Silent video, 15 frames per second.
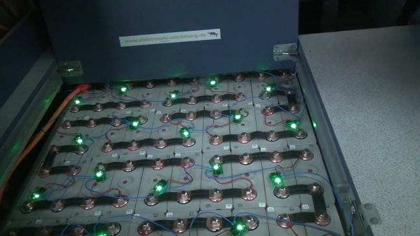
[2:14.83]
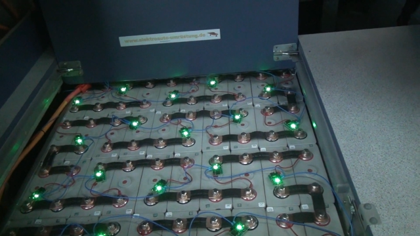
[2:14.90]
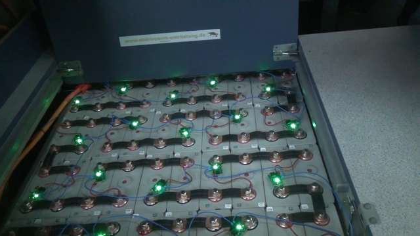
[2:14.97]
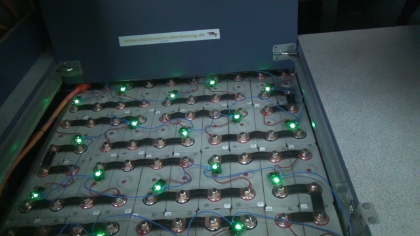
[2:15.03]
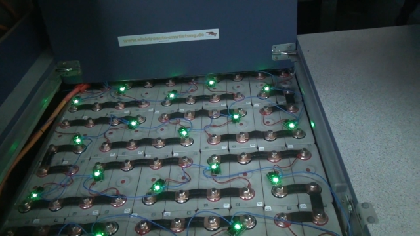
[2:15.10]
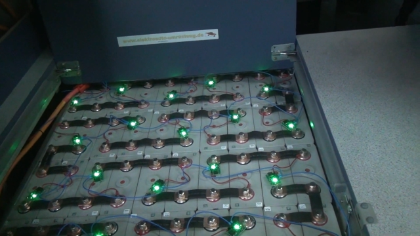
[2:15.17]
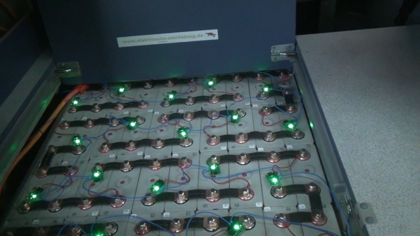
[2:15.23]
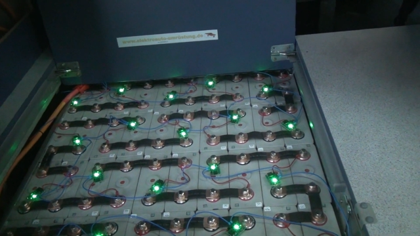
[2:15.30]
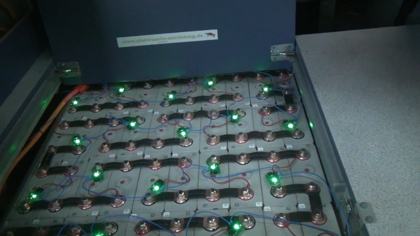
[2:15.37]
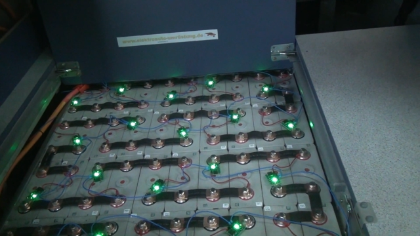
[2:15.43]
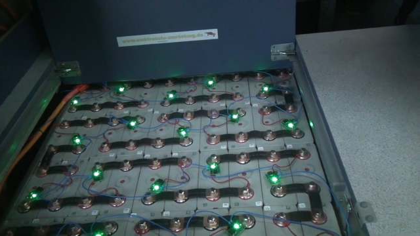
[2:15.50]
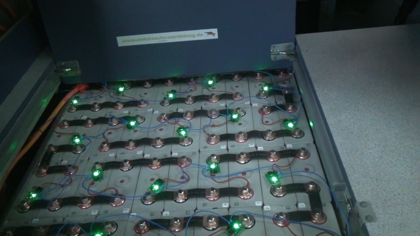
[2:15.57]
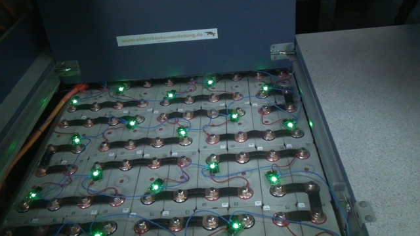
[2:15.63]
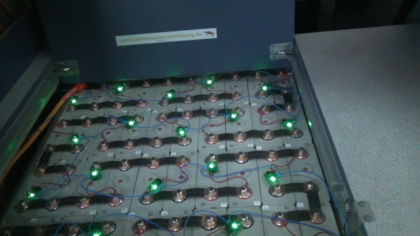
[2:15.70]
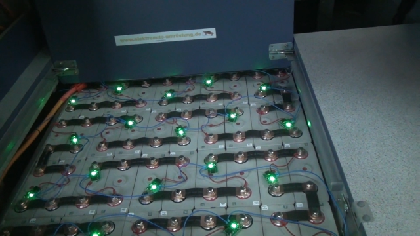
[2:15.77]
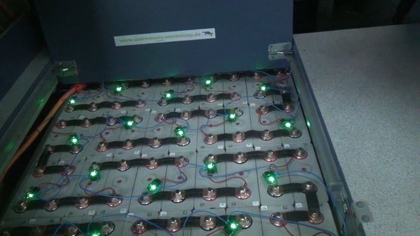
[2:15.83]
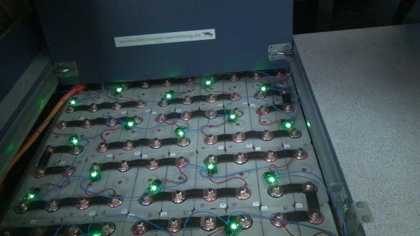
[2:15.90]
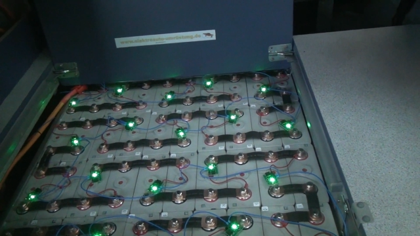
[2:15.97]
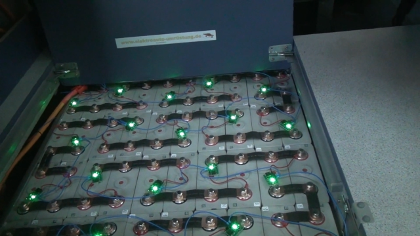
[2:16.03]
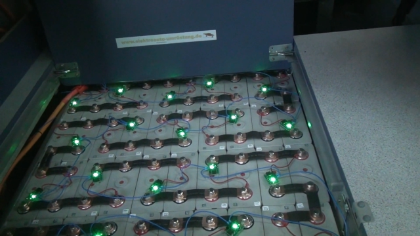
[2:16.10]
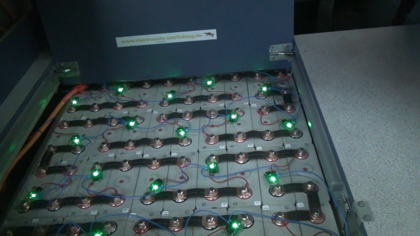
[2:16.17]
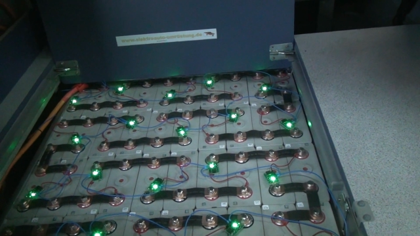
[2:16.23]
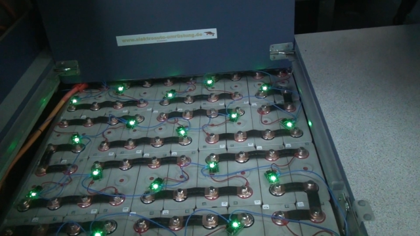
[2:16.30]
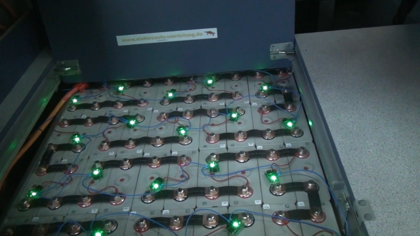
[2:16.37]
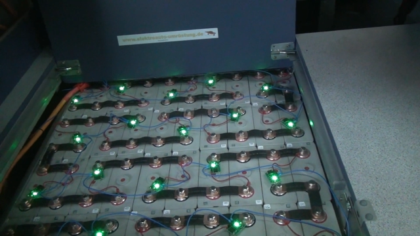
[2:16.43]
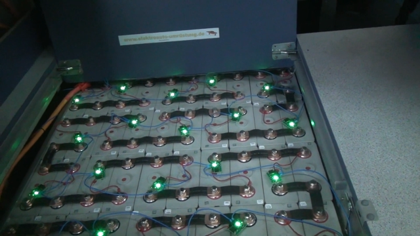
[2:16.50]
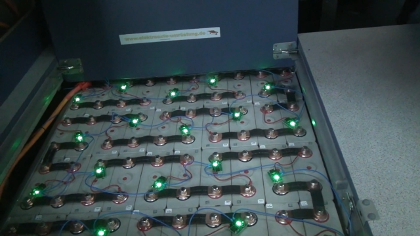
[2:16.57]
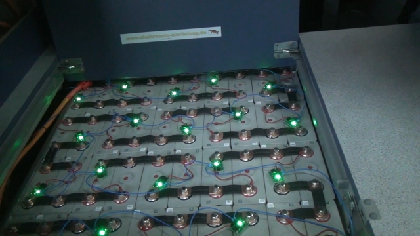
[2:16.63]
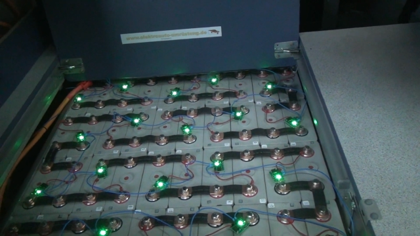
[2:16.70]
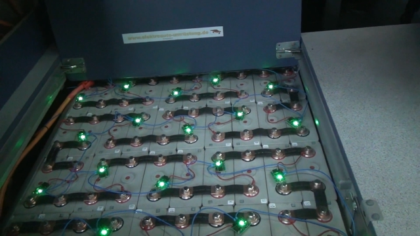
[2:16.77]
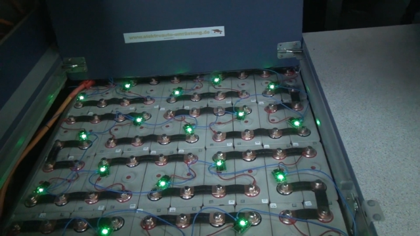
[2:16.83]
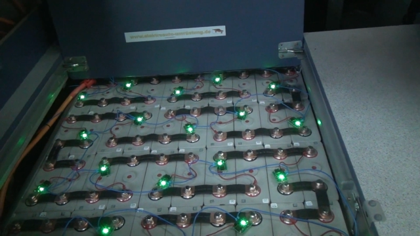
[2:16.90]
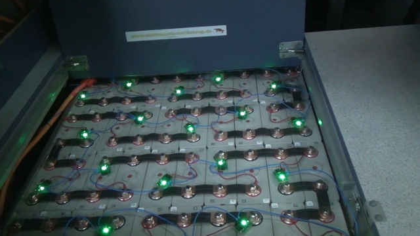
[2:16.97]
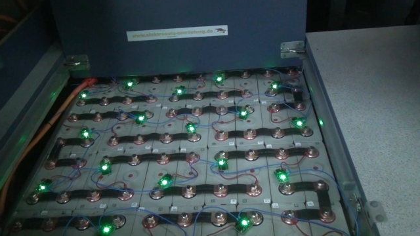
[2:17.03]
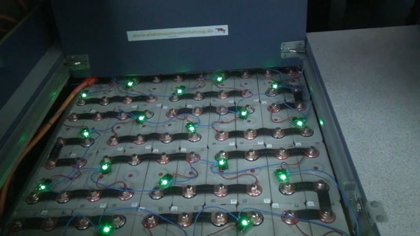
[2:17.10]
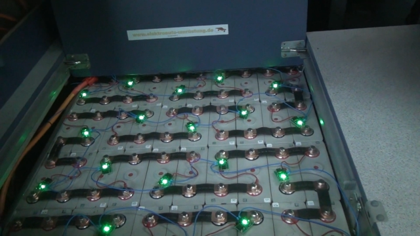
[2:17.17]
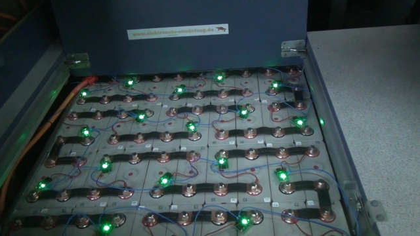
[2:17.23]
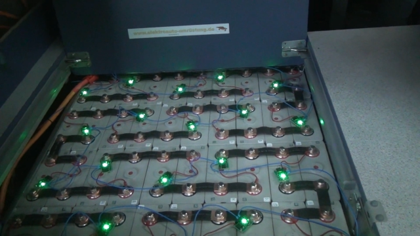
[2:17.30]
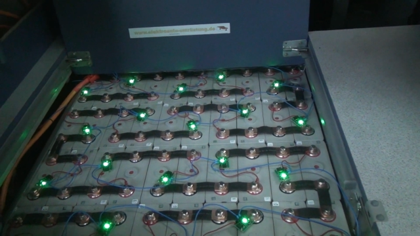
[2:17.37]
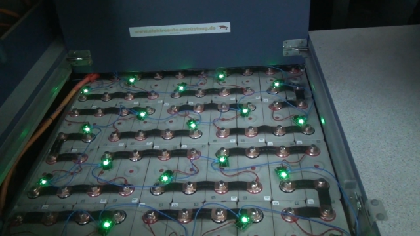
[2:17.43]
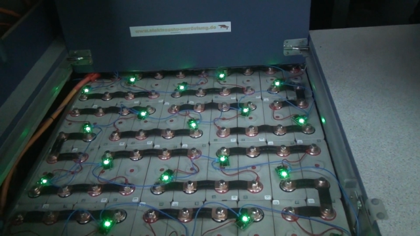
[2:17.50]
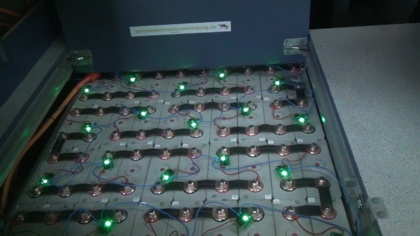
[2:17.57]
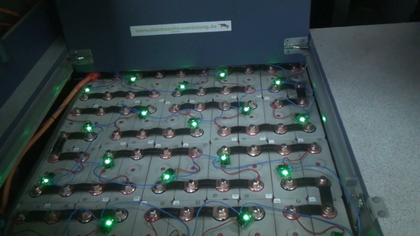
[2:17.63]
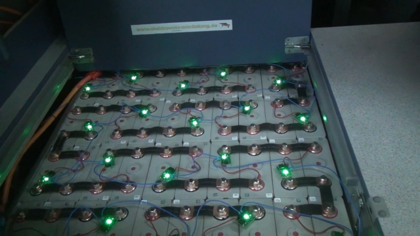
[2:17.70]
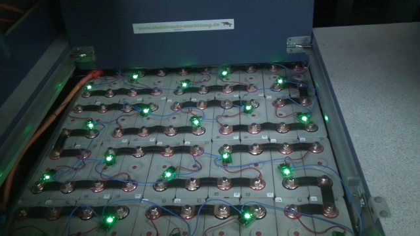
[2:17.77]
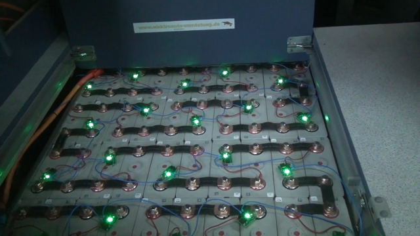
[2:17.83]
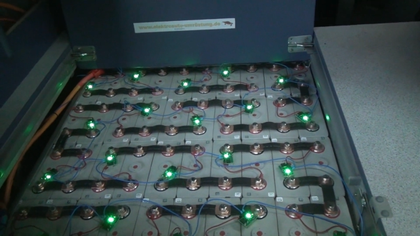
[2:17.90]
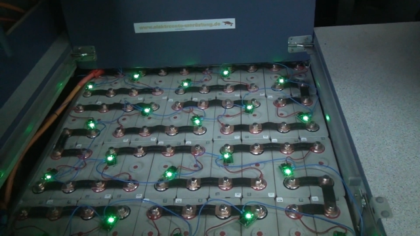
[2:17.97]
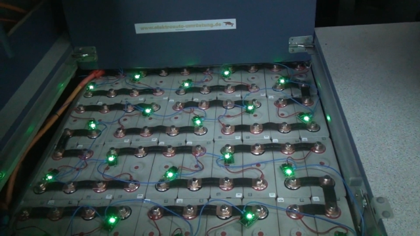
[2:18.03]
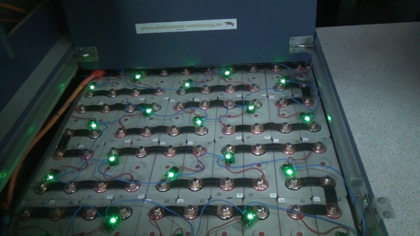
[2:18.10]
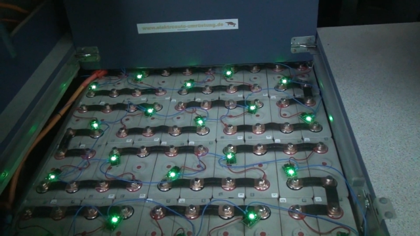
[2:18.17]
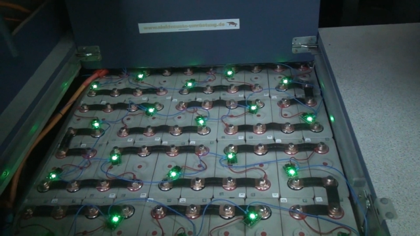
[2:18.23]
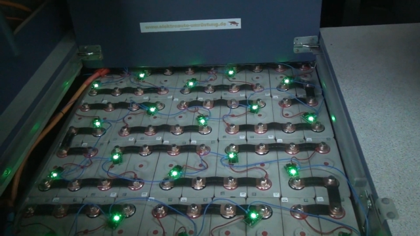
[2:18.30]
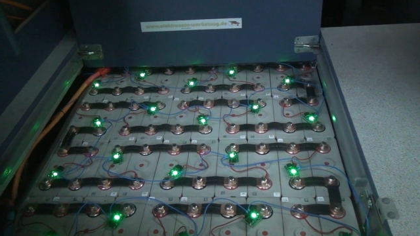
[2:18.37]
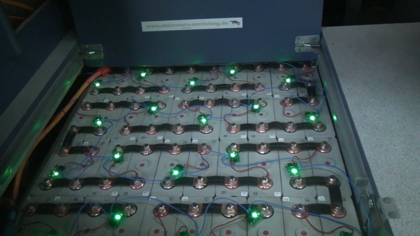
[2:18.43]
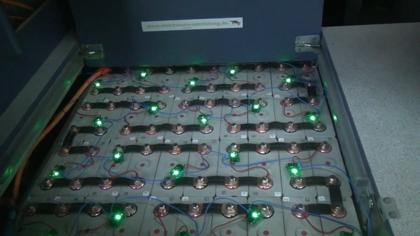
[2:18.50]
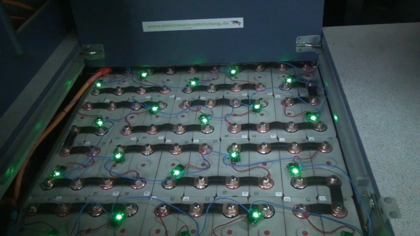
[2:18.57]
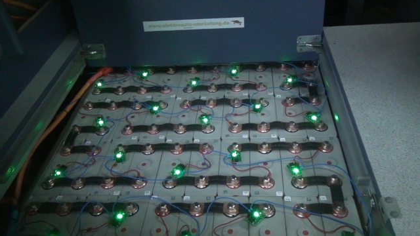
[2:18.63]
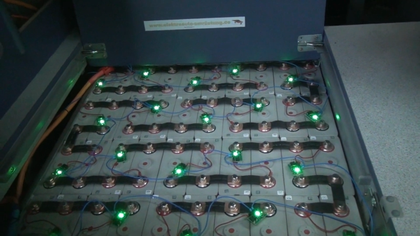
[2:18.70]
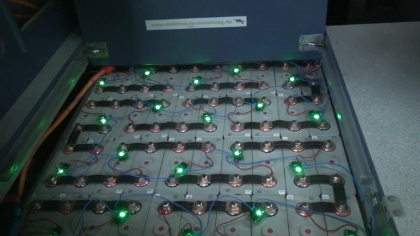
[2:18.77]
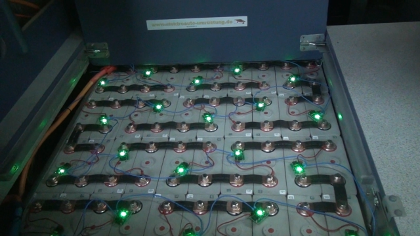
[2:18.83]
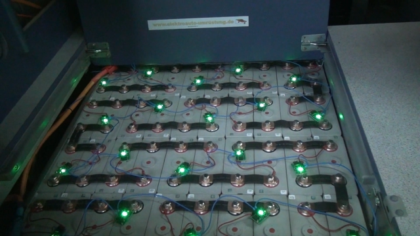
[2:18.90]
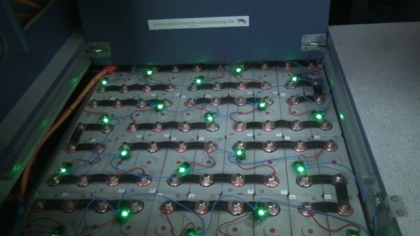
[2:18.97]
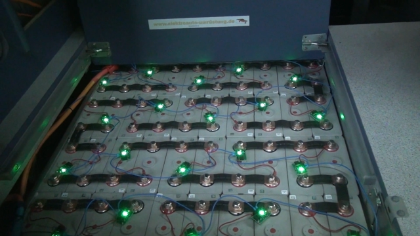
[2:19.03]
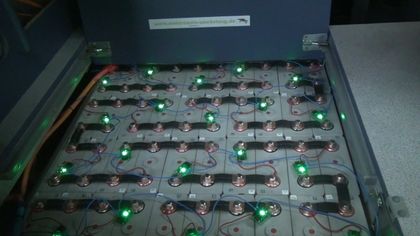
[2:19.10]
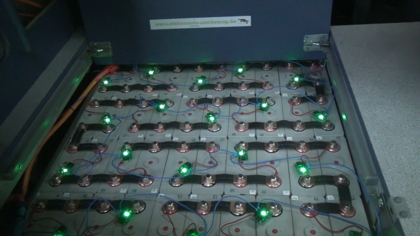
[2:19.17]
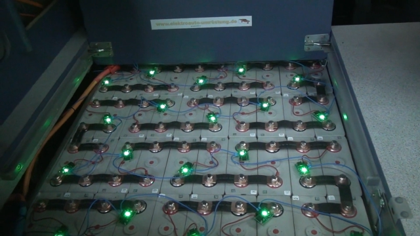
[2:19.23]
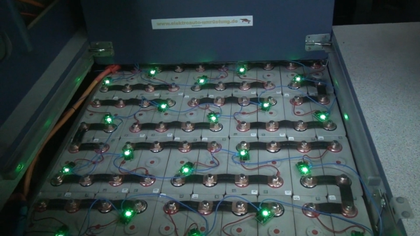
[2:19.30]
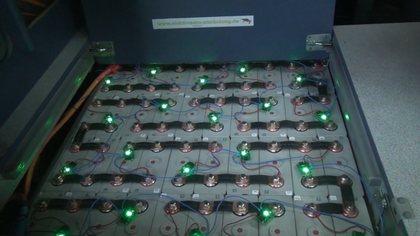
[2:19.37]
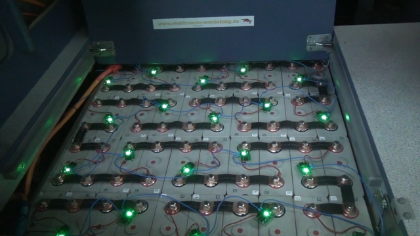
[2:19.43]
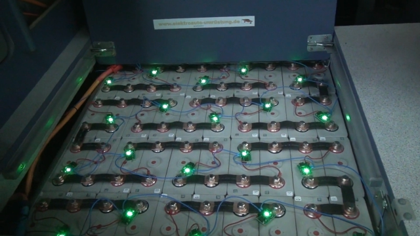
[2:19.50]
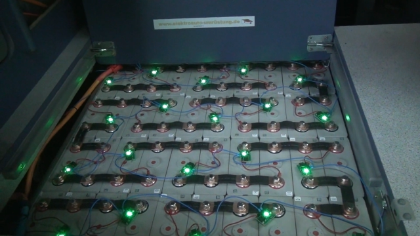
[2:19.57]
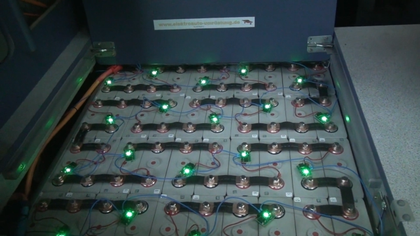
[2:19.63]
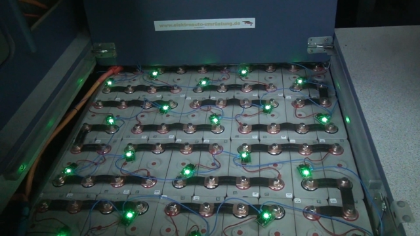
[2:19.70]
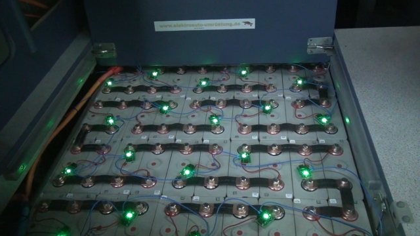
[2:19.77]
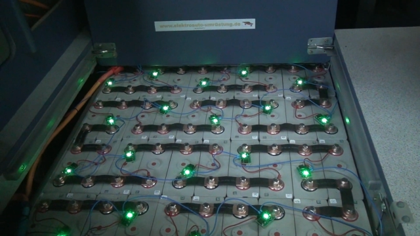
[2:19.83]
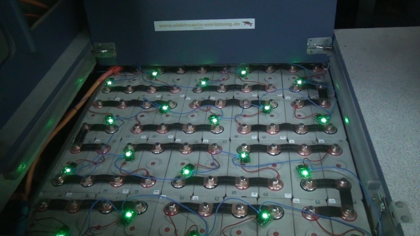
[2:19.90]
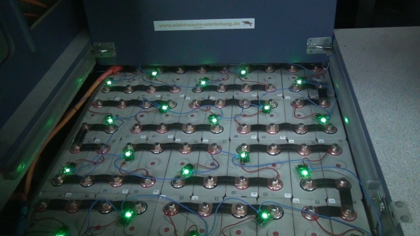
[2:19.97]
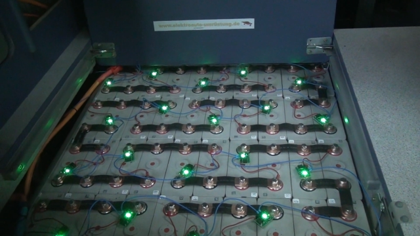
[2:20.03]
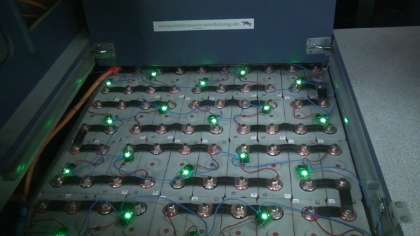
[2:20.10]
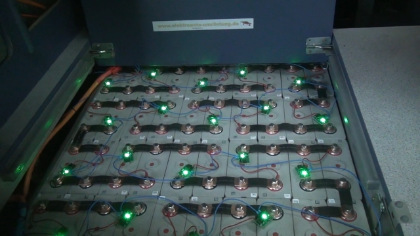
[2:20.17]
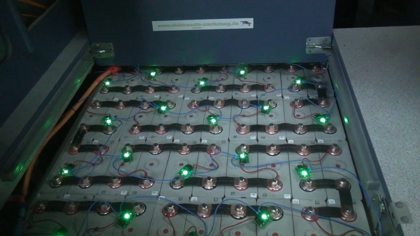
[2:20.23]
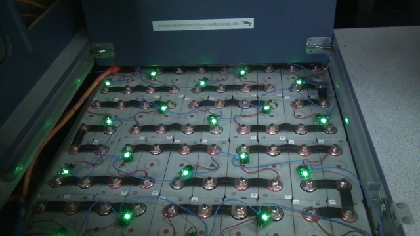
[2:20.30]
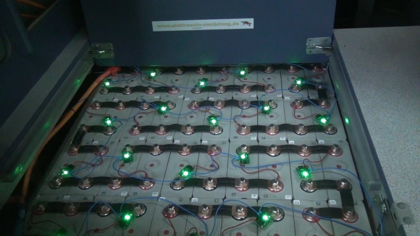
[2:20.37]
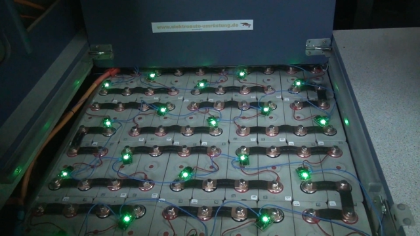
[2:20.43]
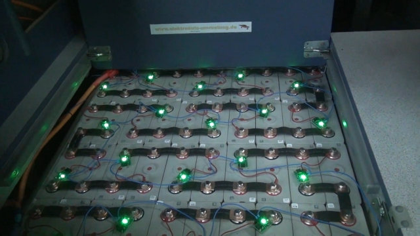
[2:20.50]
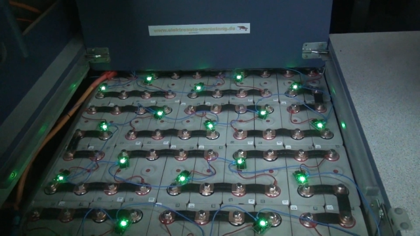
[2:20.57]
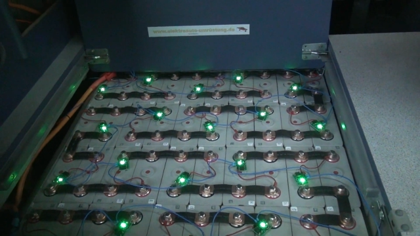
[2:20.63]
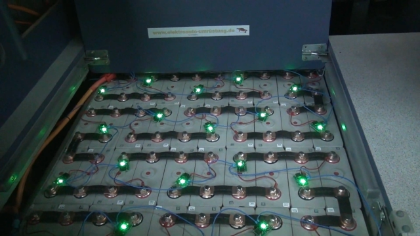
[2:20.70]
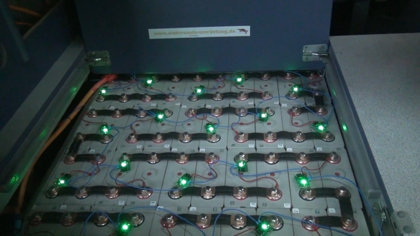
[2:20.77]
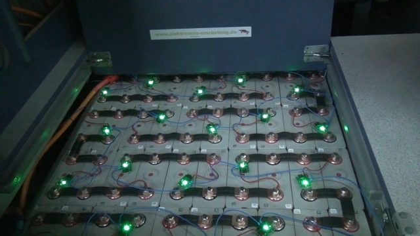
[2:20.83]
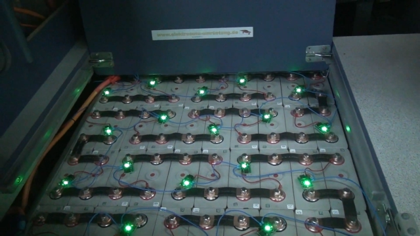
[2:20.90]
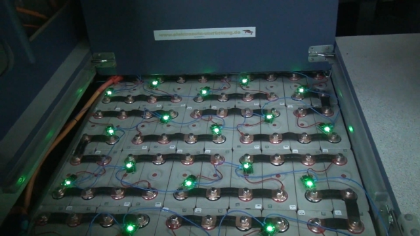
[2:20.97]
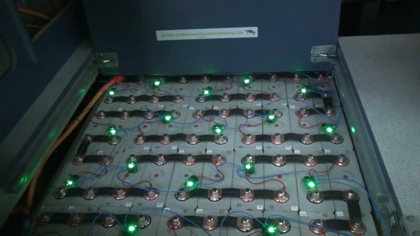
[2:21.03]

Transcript: [unreadable: no face in view]